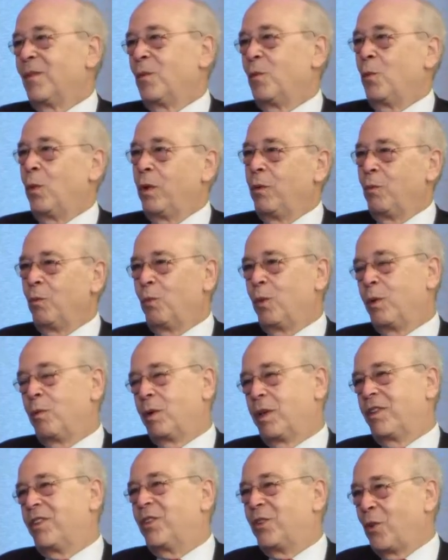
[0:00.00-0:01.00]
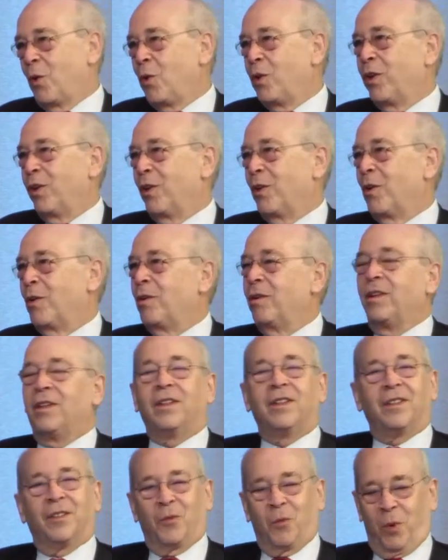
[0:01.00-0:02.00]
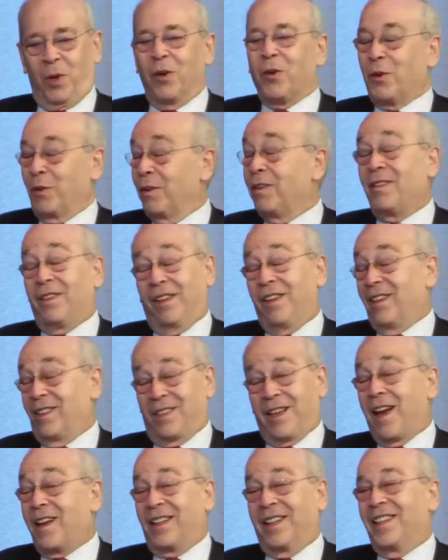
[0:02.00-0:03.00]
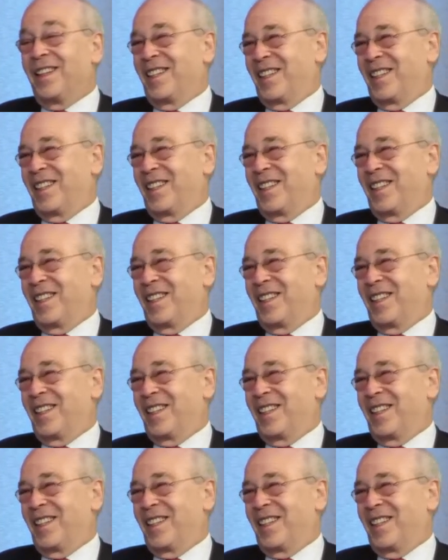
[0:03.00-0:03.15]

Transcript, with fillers: When we went to Tokyo, we heard exactly the